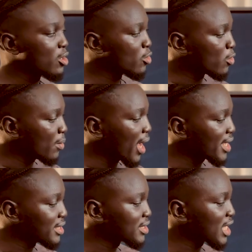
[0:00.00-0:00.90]
Go back
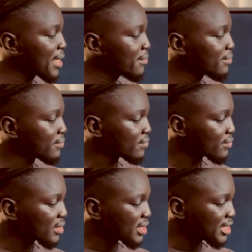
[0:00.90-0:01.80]
in time
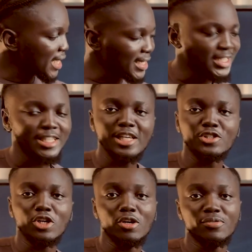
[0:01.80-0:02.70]
check the
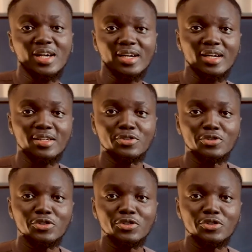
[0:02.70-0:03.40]
nature of that candle.